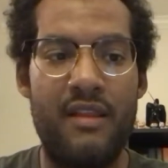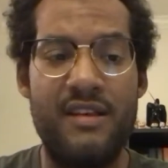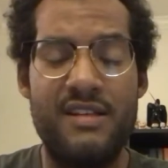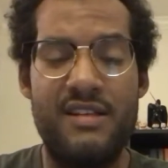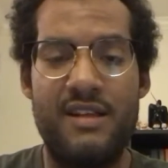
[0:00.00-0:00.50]

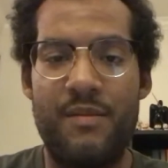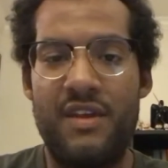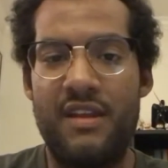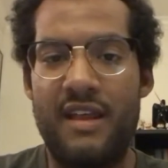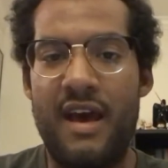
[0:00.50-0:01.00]
This is
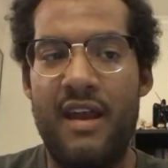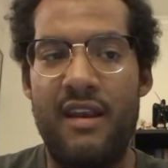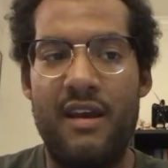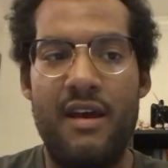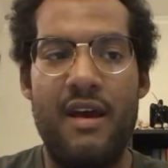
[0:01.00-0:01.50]
something that
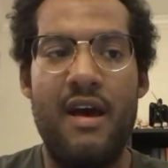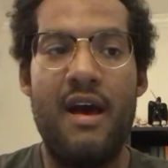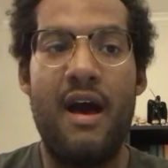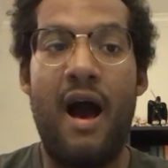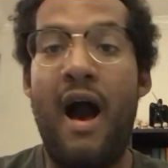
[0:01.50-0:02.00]

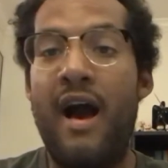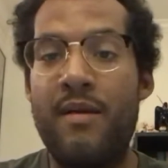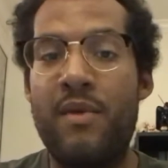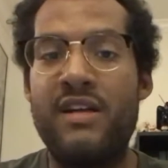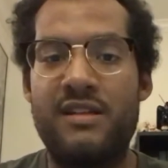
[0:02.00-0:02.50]

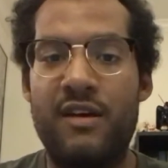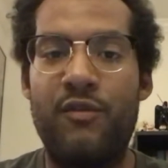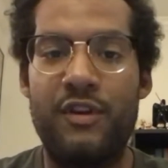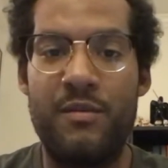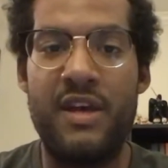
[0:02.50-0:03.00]
I myself
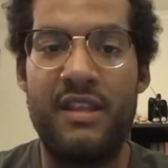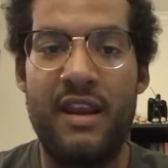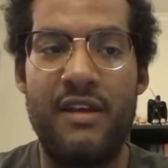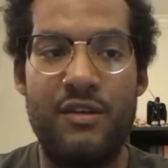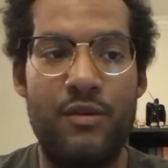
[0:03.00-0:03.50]
will admit that
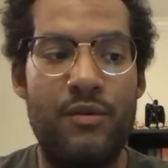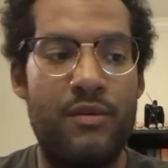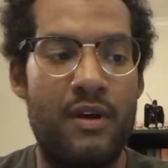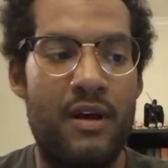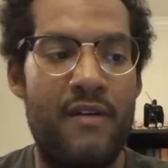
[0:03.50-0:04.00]
I
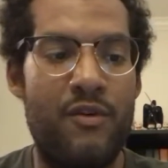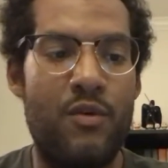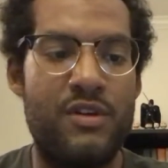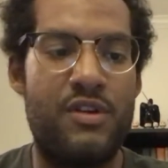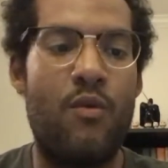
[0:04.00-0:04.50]
do every
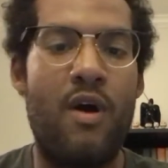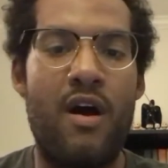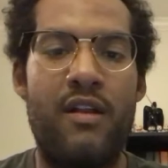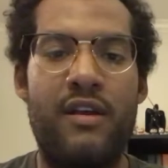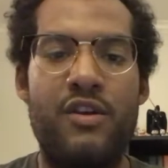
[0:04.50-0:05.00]
once in a
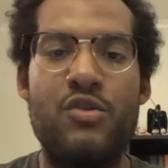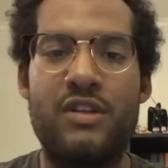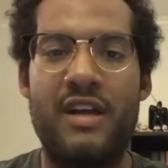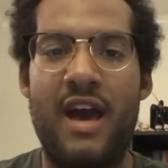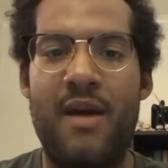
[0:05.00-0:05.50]
while. It
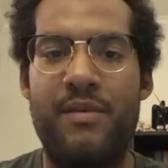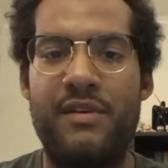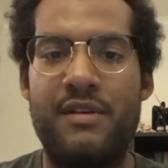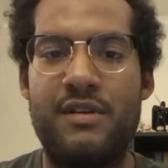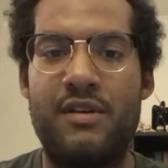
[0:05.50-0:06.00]
usually
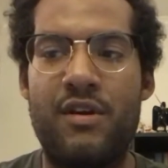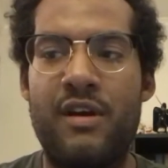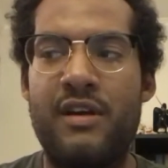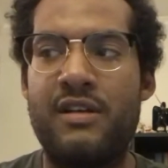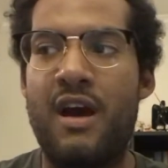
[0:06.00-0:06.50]
happens
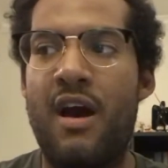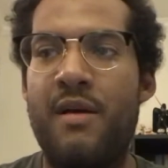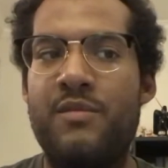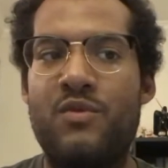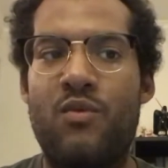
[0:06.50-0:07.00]
during
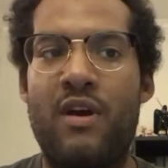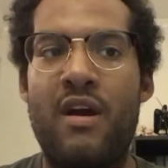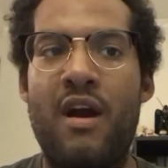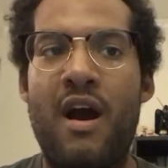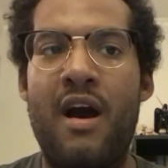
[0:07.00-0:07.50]
times
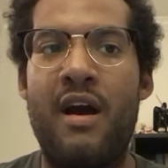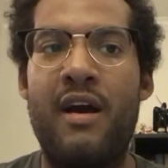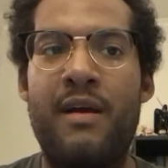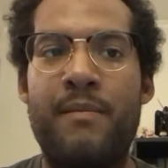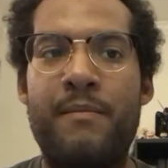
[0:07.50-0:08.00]
where
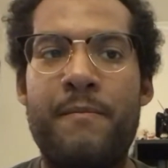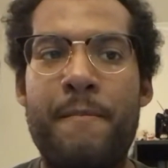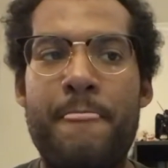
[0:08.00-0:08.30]
I'm